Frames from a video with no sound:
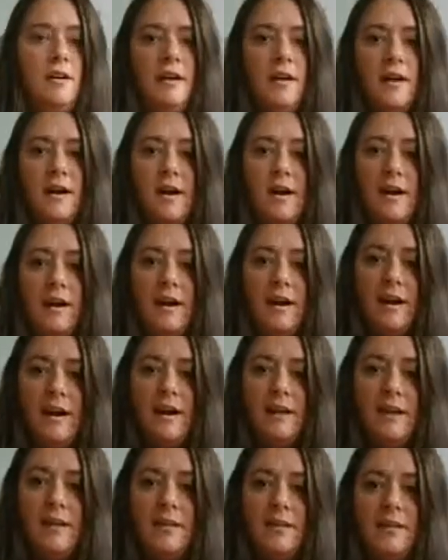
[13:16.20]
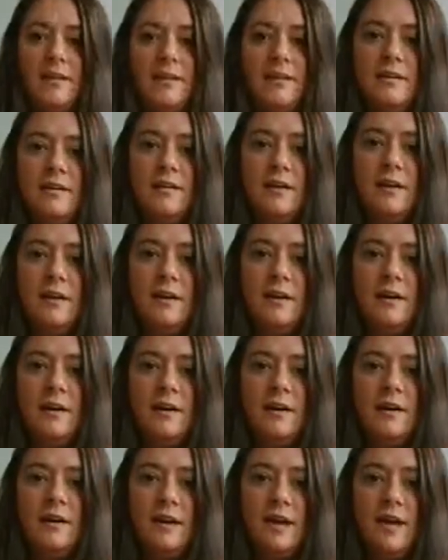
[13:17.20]
are
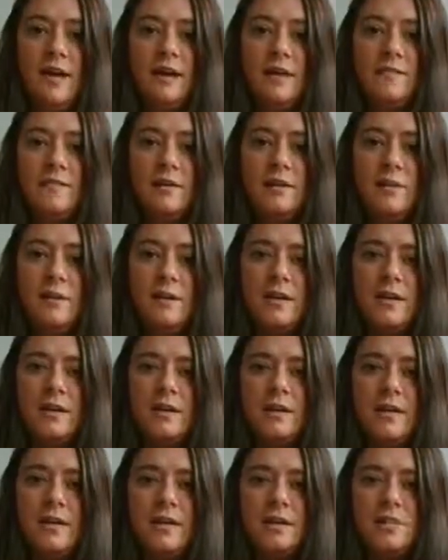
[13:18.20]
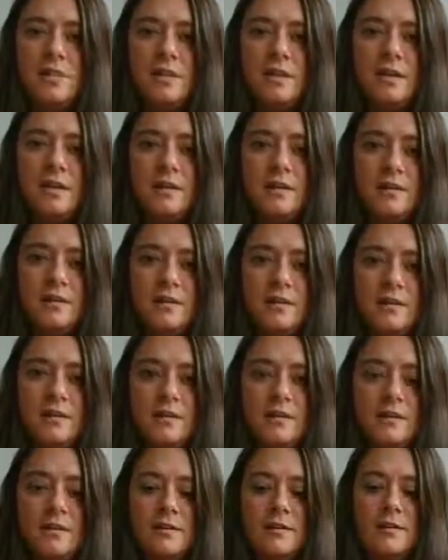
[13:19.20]
all kind of in one direction.
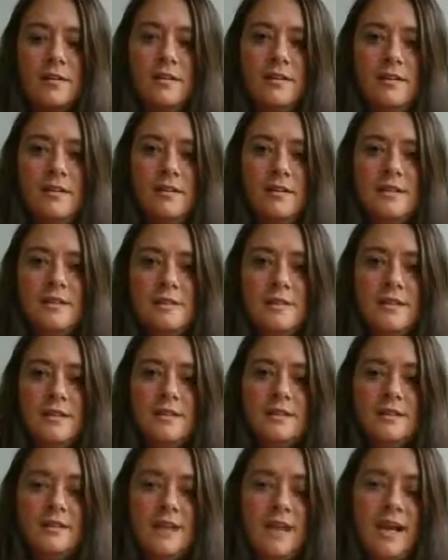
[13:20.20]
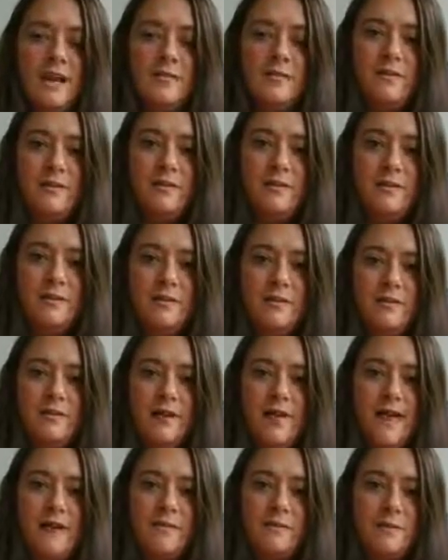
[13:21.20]
This one's kind of a little
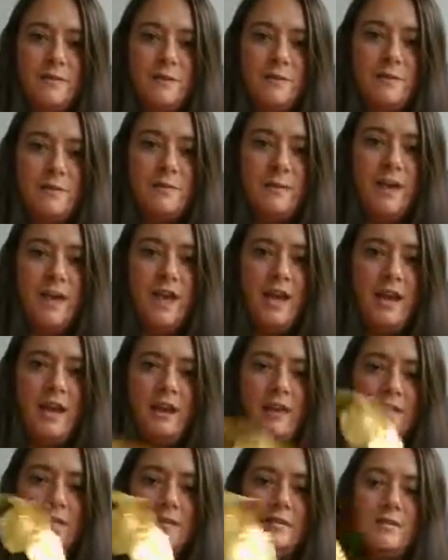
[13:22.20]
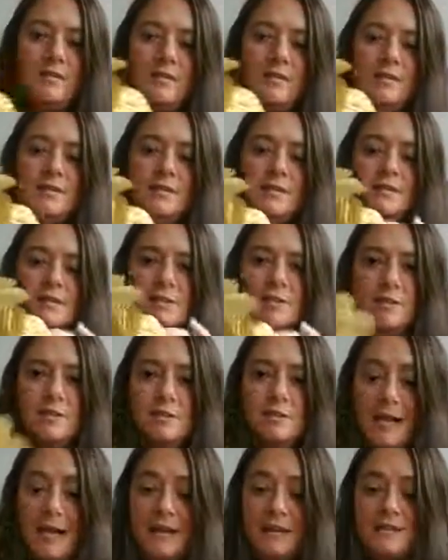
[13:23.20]
every which way. So it
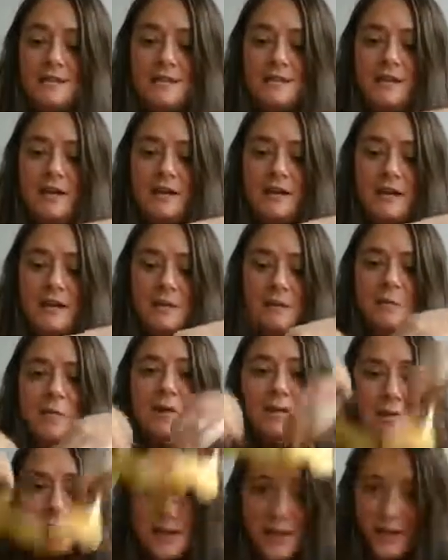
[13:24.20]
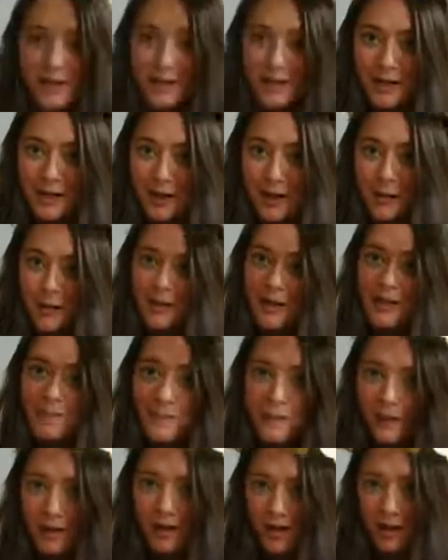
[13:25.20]
depends on which look you're going
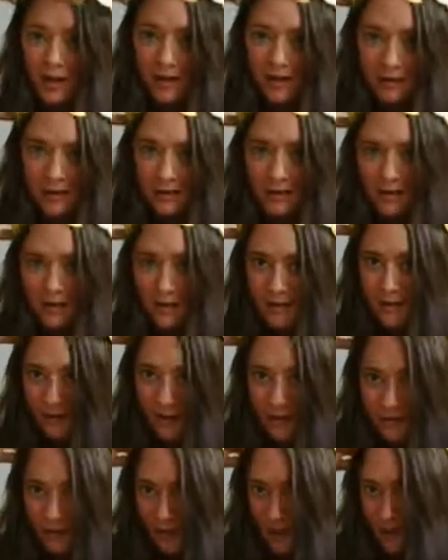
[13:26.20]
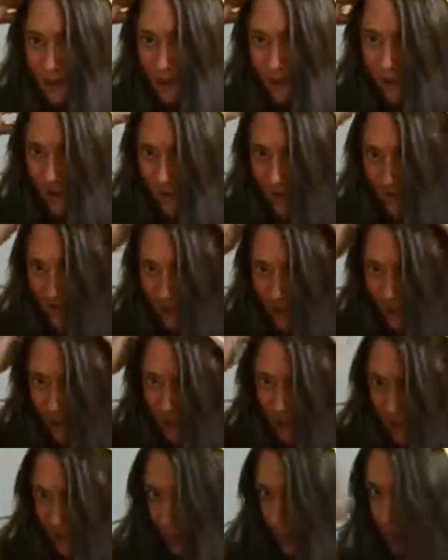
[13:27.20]
for. You can
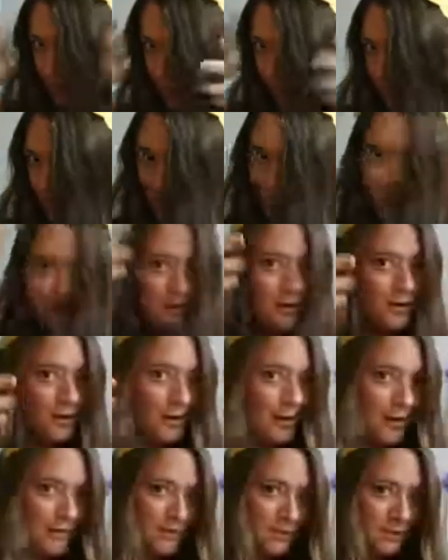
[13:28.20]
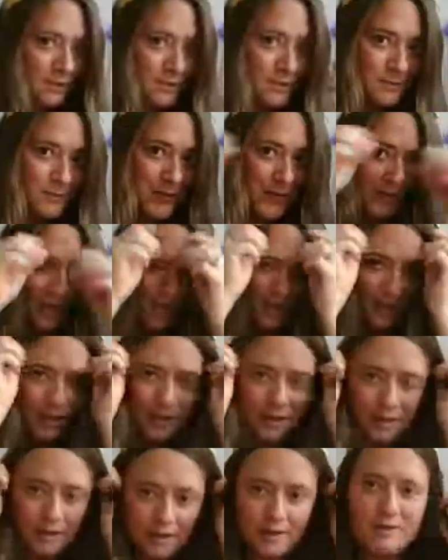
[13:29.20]
have the laurel kind of go every which way
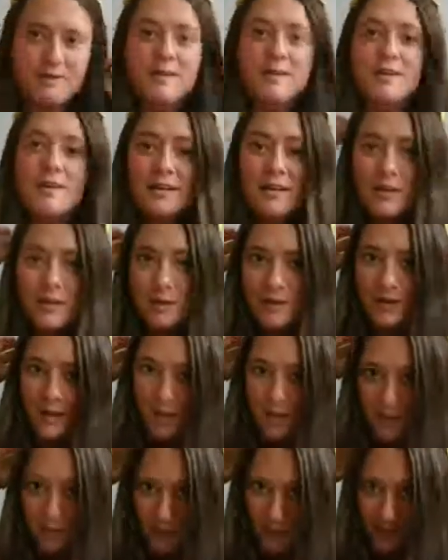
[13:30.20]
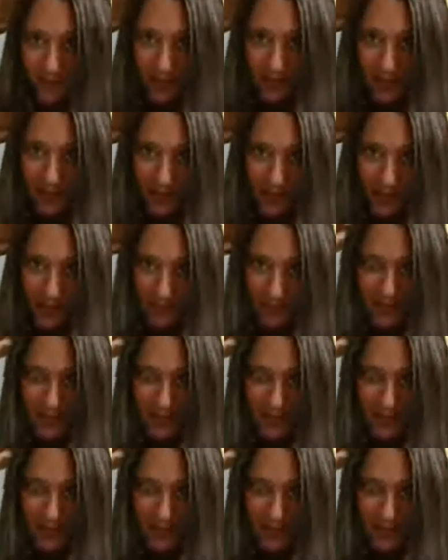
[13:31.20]
here. You can keep it like this.